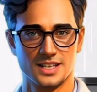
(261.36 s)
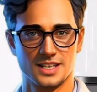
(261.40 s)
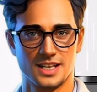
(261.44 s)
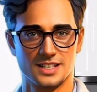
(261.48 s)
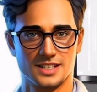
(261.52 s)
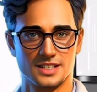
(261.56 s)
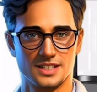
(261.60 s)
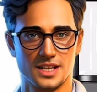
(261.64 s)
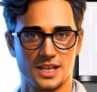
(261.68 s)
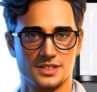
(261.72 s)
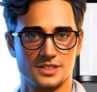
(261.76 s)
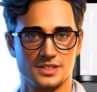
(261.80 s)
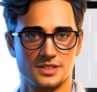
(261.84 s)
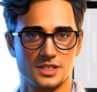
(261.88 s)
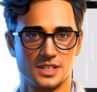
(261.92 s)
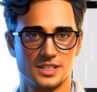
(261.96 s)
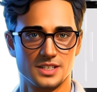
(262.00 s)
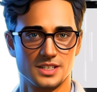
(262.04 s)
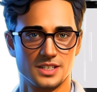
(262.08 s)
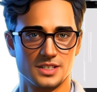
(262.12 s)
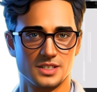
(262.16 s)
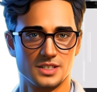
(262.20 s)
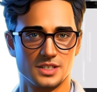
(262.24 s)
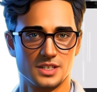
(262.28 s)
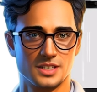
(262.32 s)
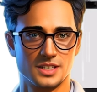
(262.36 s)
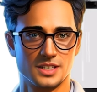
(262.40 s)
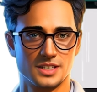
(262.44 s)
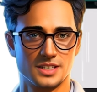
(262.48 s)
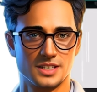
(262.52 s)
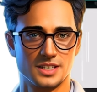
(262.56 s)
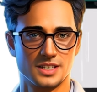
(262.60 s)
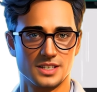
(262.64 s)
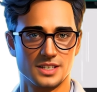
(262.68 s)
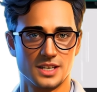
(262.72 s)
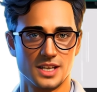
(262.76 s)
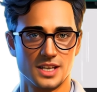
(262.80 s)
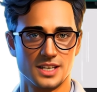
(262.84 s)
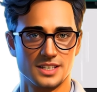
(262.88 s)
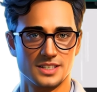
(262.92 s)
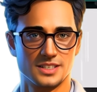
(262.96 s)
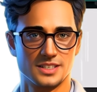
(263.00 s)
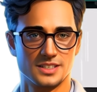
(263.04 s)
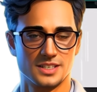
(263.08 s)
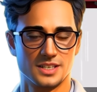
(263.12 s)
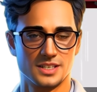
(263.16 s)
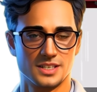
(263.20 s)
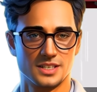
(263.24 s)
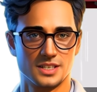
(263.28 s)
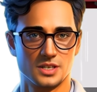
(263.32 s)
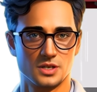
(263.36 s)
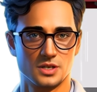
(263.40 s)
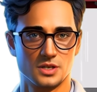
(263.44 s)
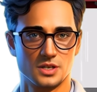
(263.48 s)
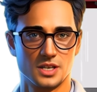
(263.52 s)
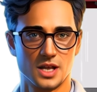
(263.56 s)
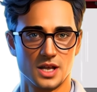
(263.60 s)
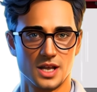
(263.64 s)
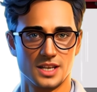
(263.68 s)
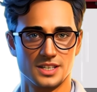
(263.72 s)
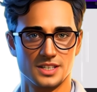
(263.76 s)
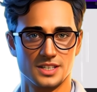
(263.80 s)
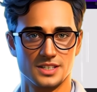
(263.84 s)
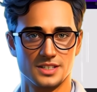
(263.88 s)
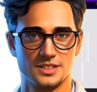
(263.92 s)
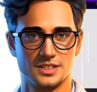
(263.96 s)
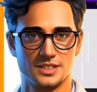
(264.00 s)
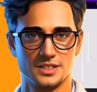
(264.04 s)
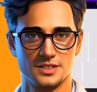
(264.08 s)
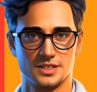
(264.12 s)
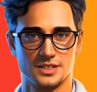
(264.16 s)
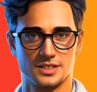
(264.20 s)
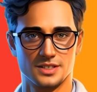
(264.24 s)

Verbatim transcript: day-night transitions and seasonal changes,